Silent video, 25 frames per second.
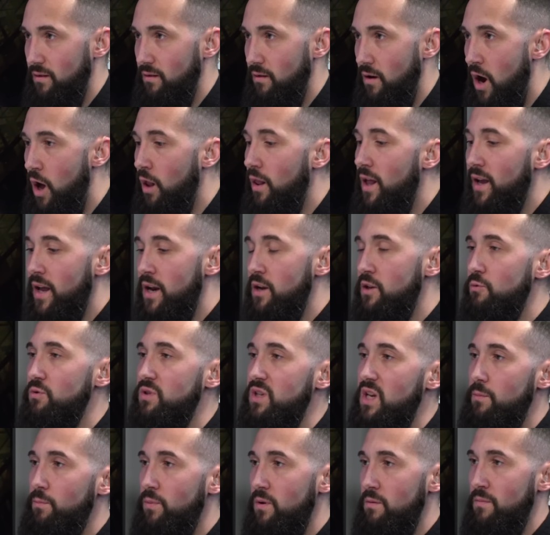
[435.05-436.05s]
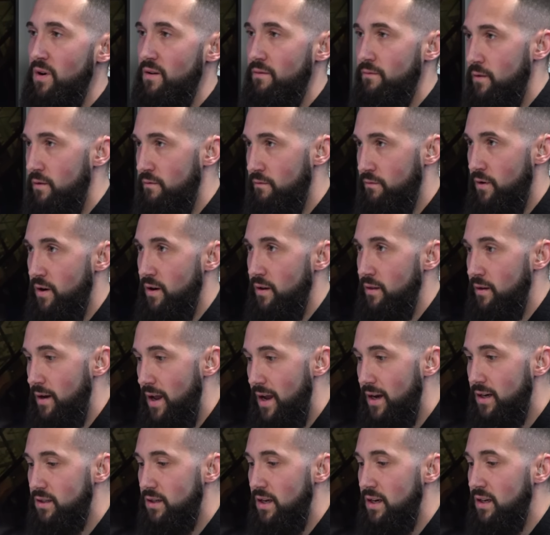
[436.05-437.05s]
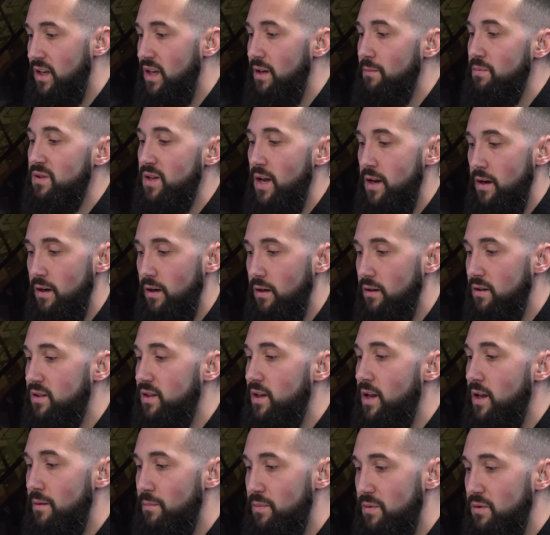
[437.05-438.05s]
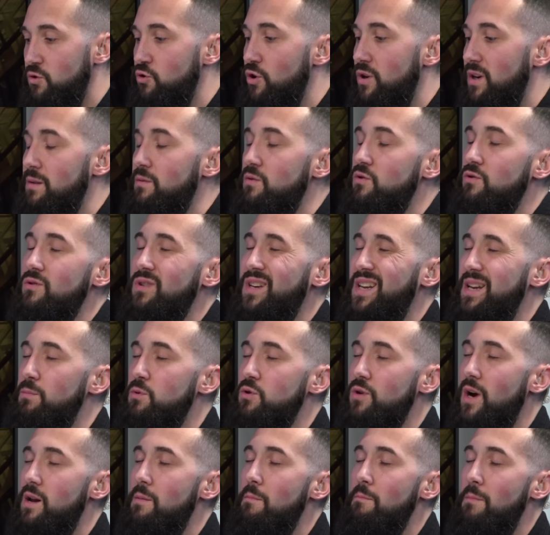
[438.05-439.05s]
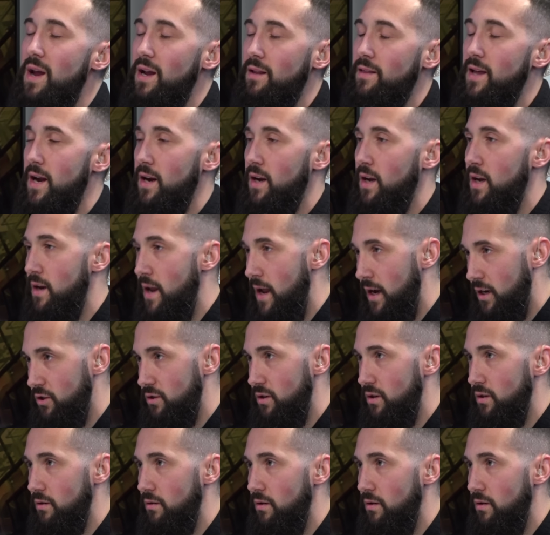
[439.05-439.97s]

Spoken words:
All I got to do is keep putting my foot in front of the next and keep trying to make that connection.